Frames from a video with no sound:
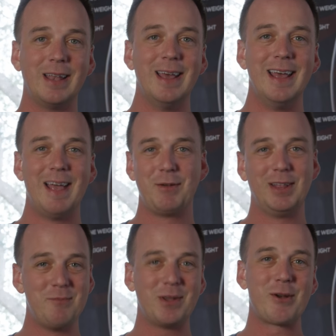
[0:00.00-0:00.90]
If you
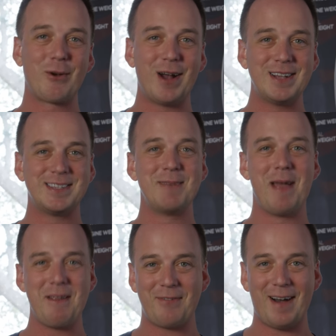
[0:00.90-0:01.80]
leave them in your garage, they
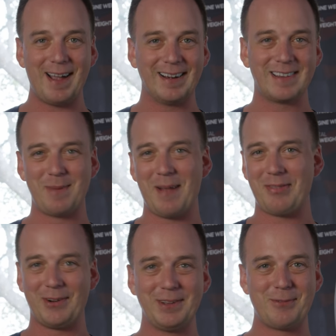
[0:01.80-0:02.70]
may fire, and it's about
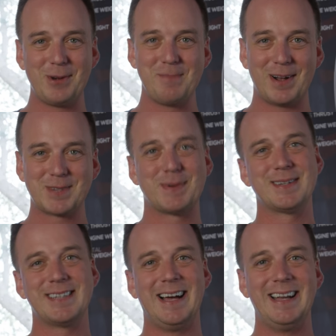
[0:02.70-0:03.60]
thirty, forty bucks per
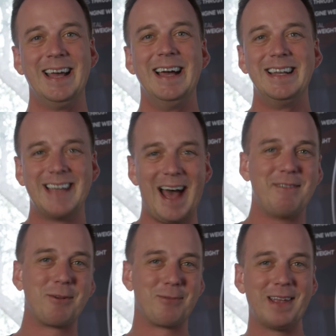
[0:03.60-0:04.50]
side to
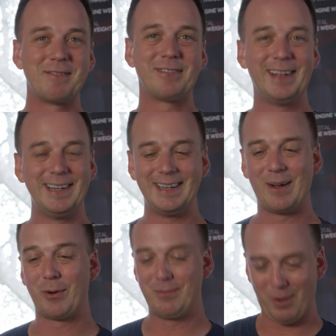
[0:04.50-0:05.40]
have it reinflated
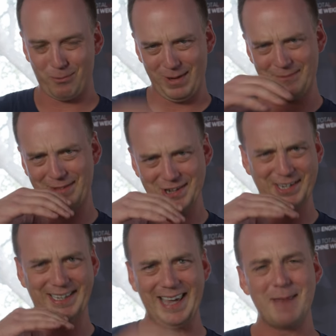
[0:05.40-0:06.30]
or a
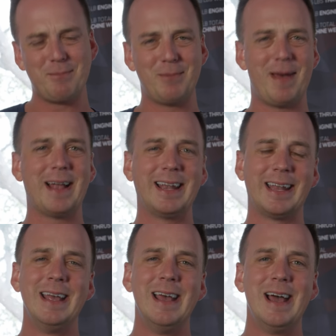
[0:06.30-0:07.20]
reinflation kit put back in it.
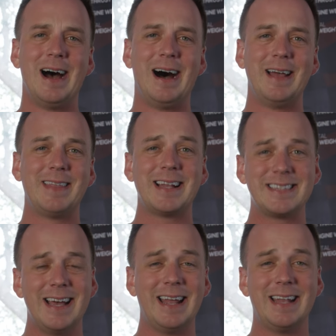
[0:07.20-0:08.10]
Uh, that
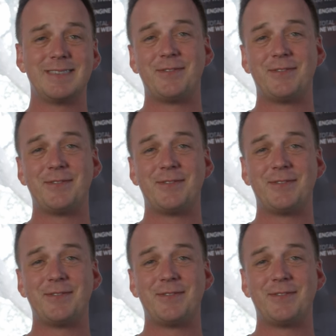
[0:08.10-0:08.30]
said, it's